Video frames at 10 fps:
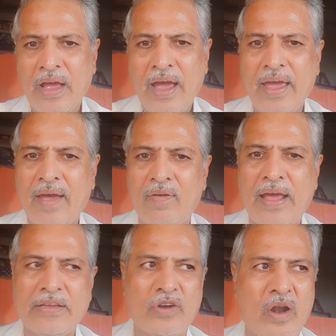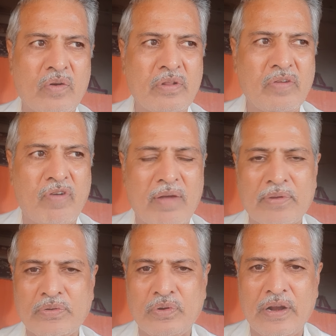I have latched on to the
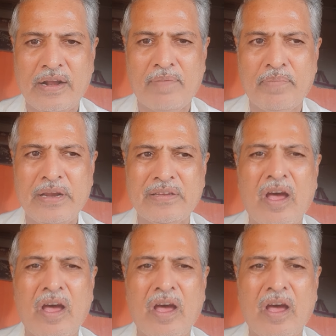pharmaceutical companies.